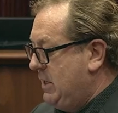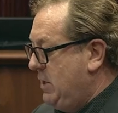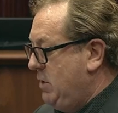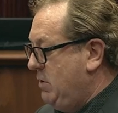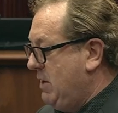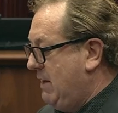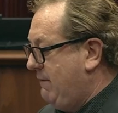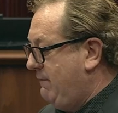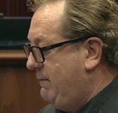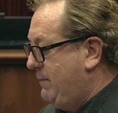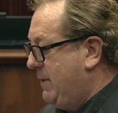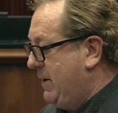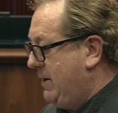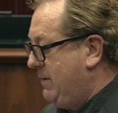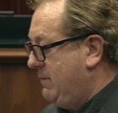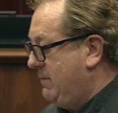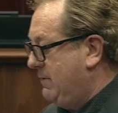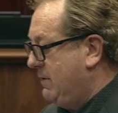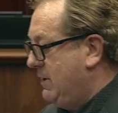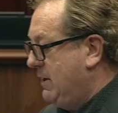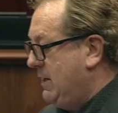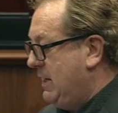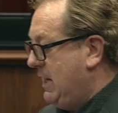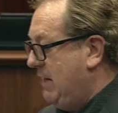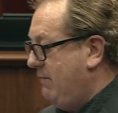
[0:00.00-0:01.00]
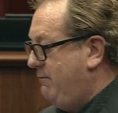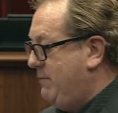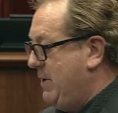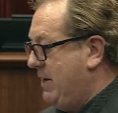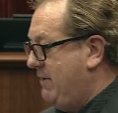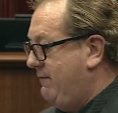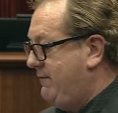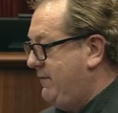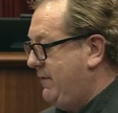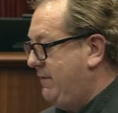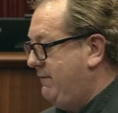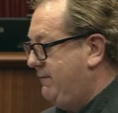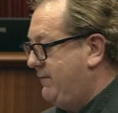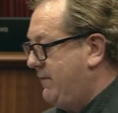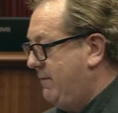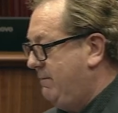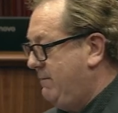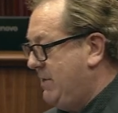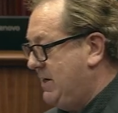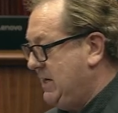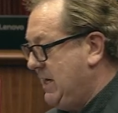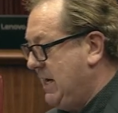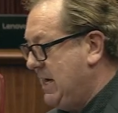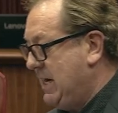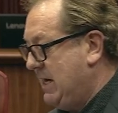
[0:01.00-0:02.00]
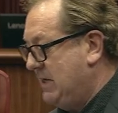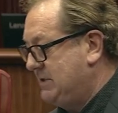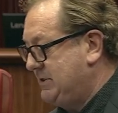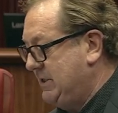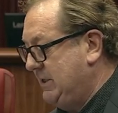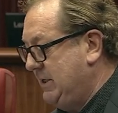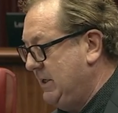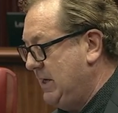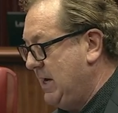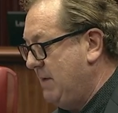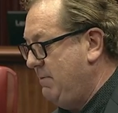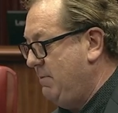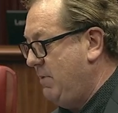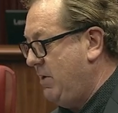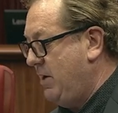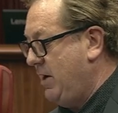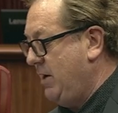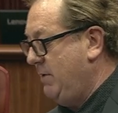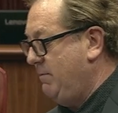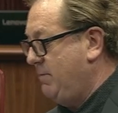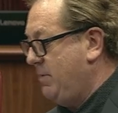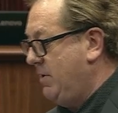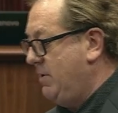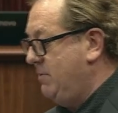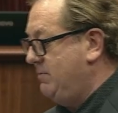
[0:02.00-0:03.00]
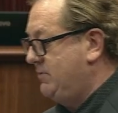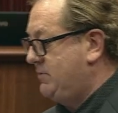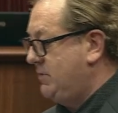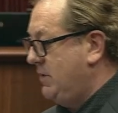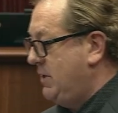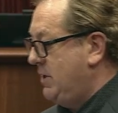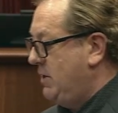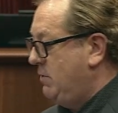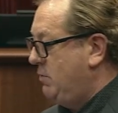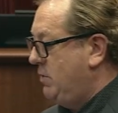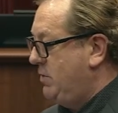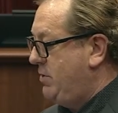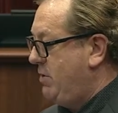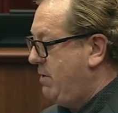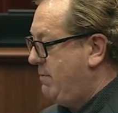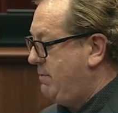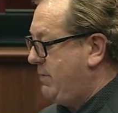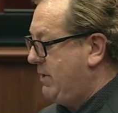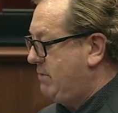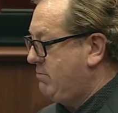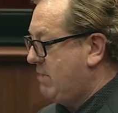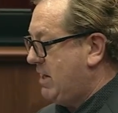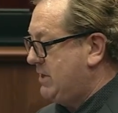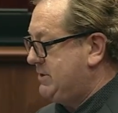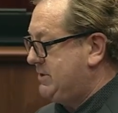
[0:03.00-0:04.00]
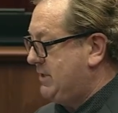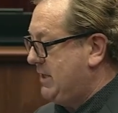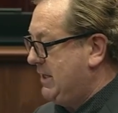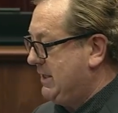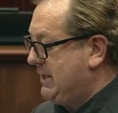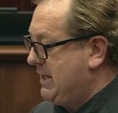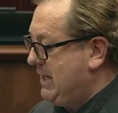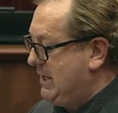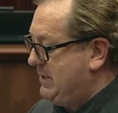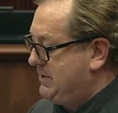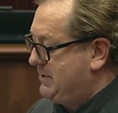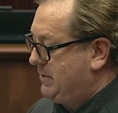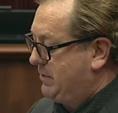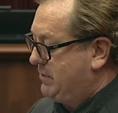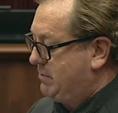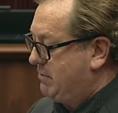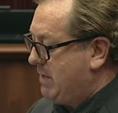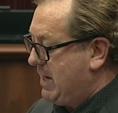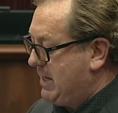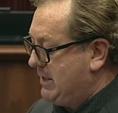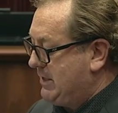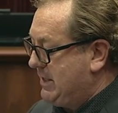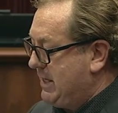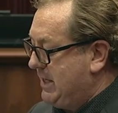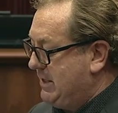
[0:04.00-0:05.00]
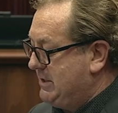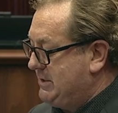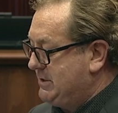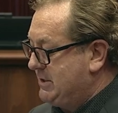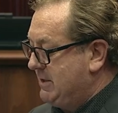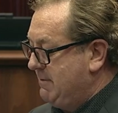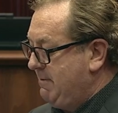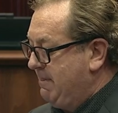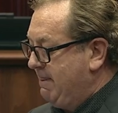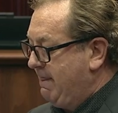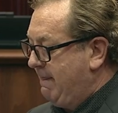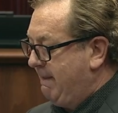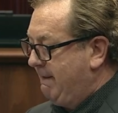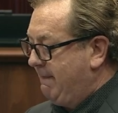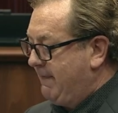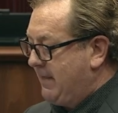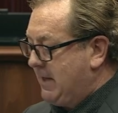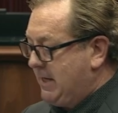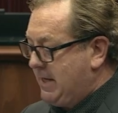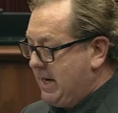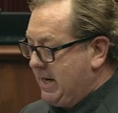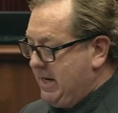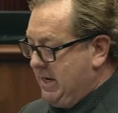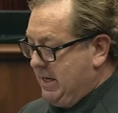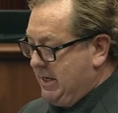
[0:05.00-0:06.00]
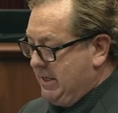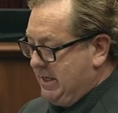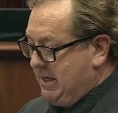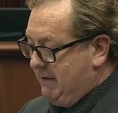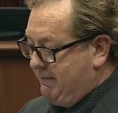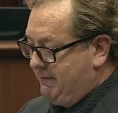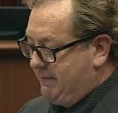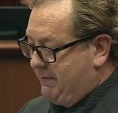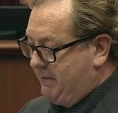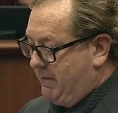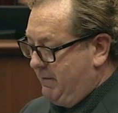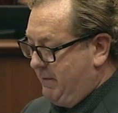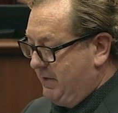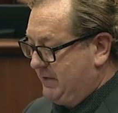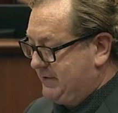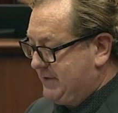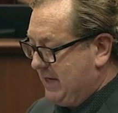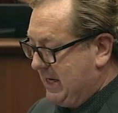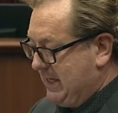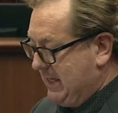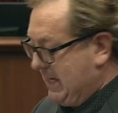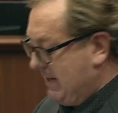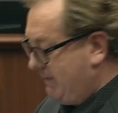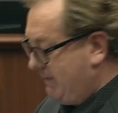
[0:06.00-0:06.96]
who have benefited from many housing and mining booms would not begrudge their kids or grandkids getting a gift from the state